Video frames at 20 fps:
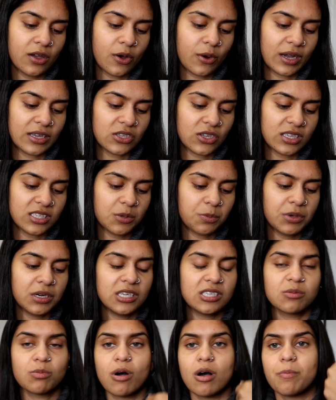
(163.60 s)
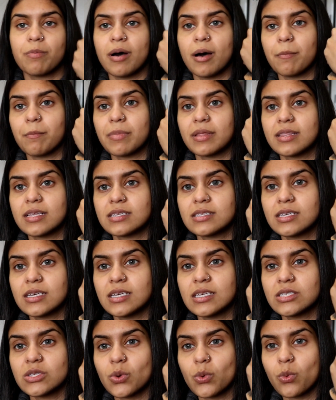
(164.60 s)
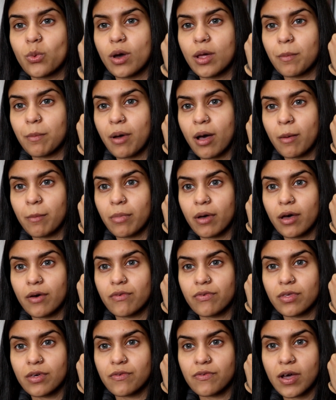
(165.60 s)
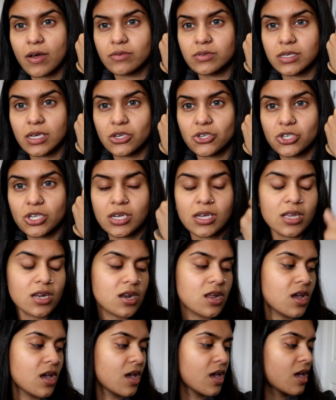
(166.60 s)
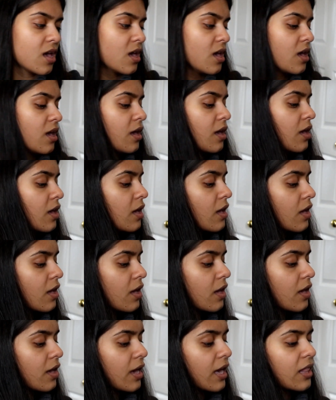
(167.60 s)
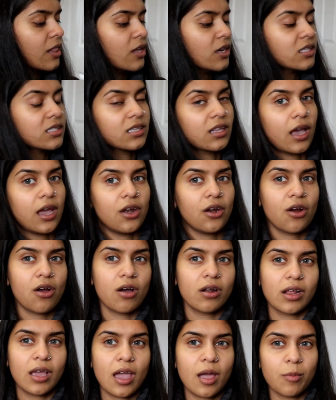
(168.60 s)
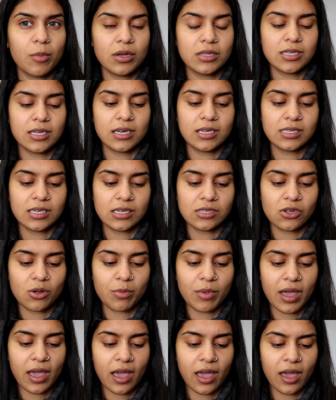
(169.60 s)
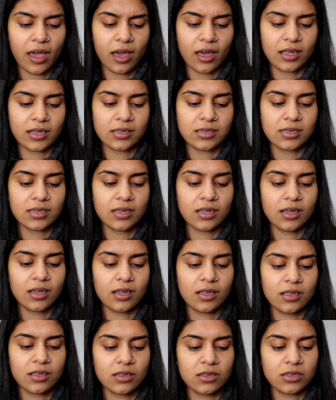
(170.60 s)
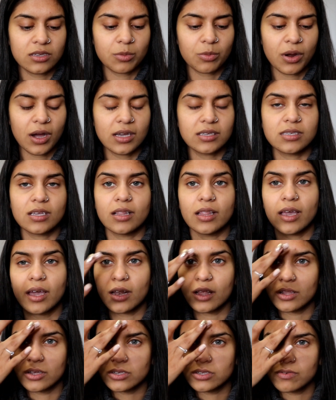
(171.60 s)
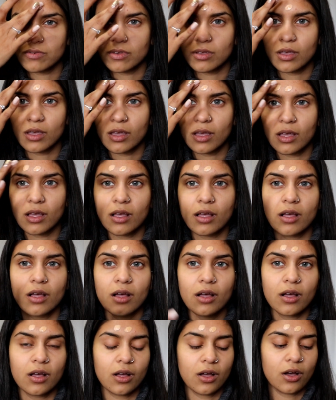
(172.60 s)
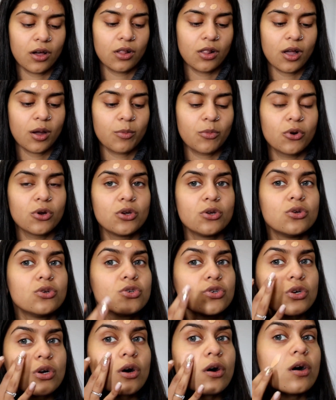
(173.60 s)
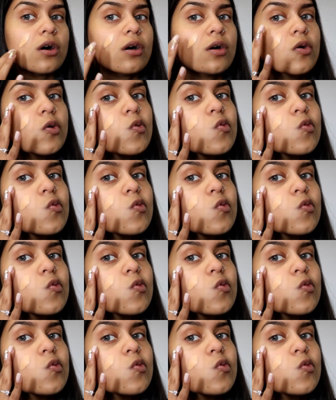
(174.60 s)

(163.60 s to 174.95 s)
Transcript: Okay, so that's a pretty small pump, but this is one pump of the foundation. It looks lighter on camera than it does on my hand, surprisingly, and it looks a lot more neutral.